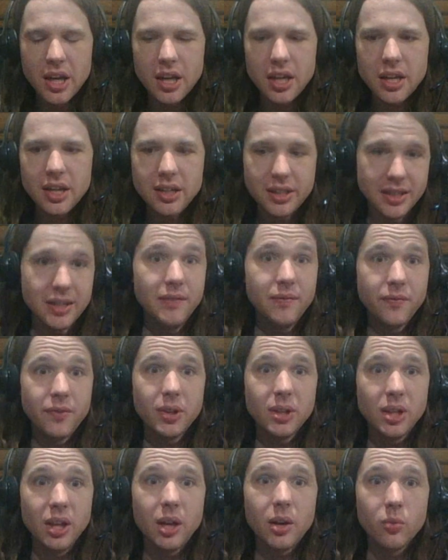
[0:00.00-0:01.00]
It did
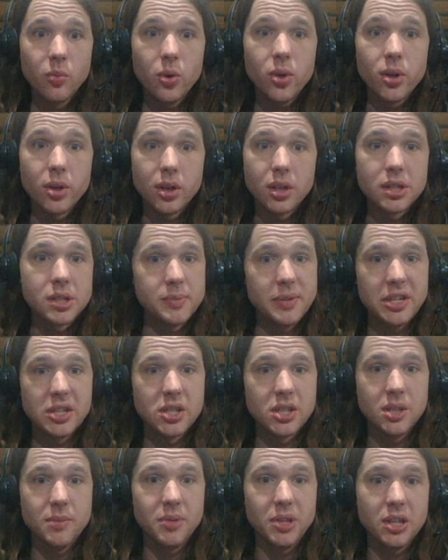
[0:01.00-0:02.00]
feel like work,
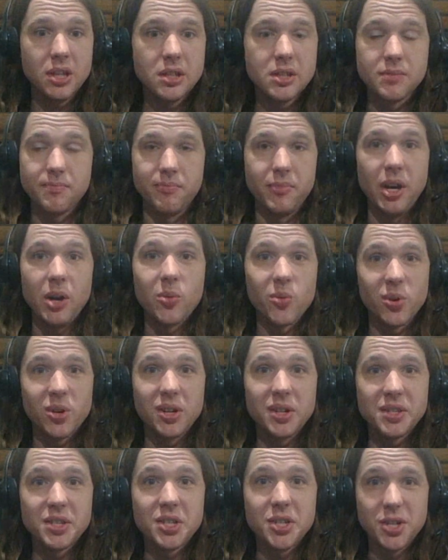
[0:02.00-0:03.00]
especially because I work
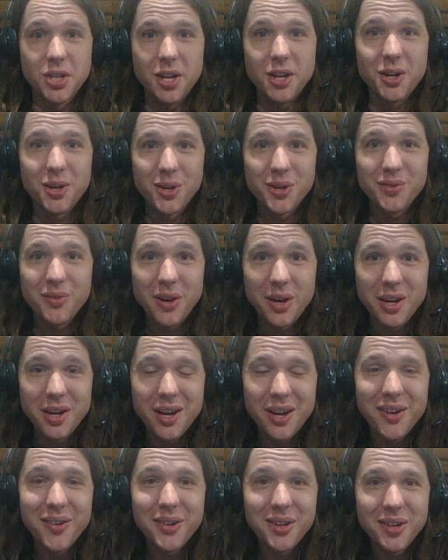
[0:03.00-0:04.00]
as a janitor right
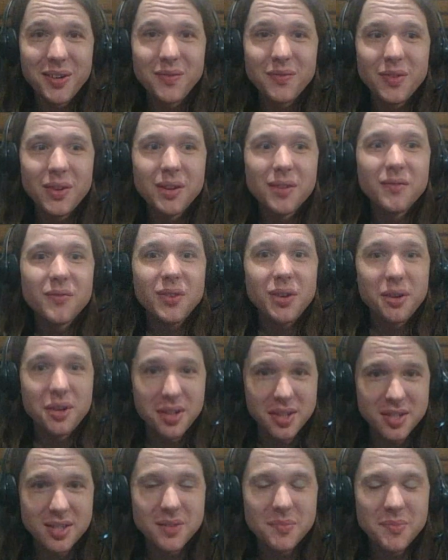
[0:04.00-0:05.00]
now, and it felt very
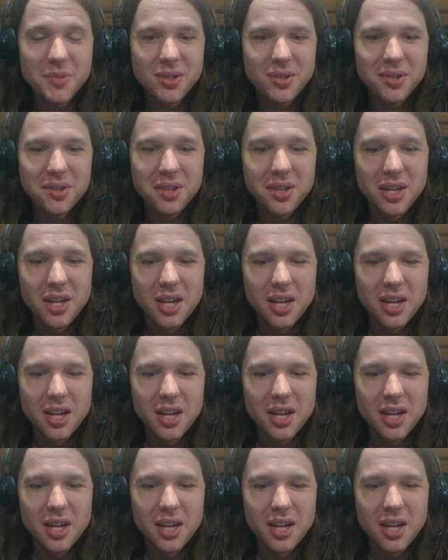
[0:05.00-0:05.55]
similar.